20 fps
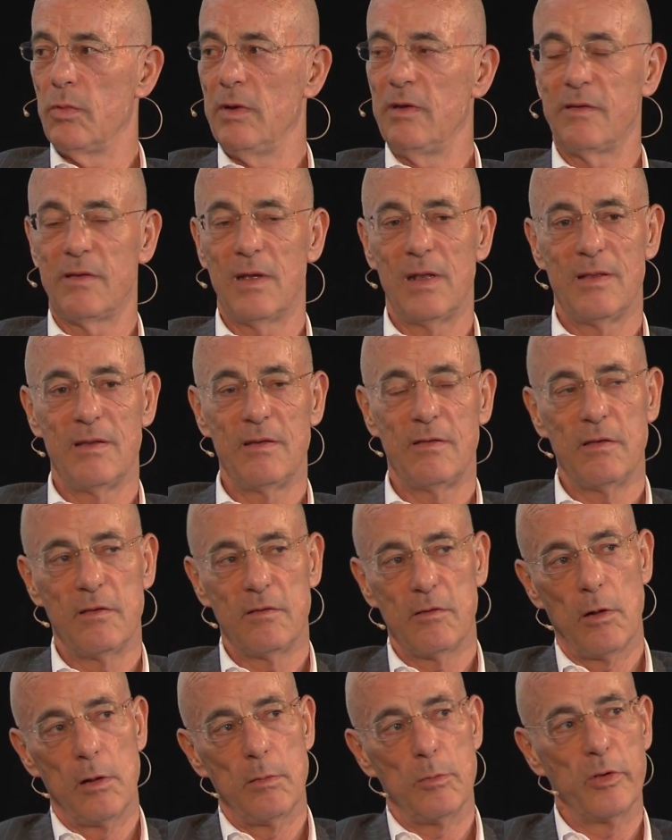We said this
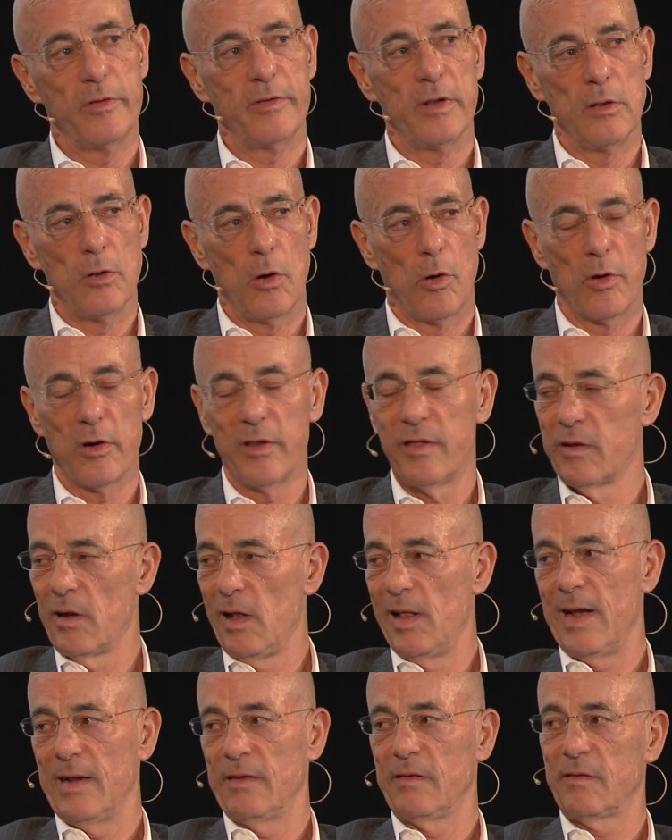is almost an
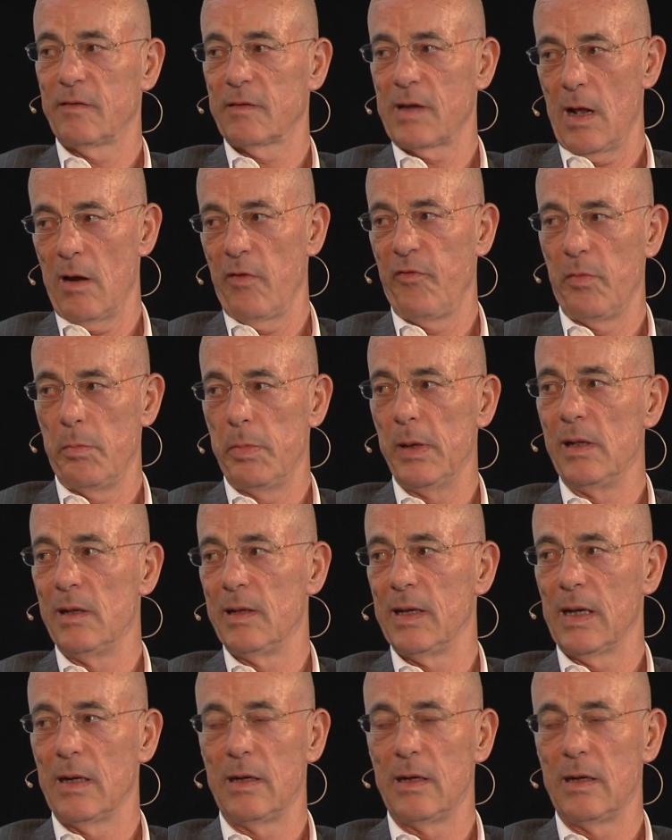ortholess kind of a building,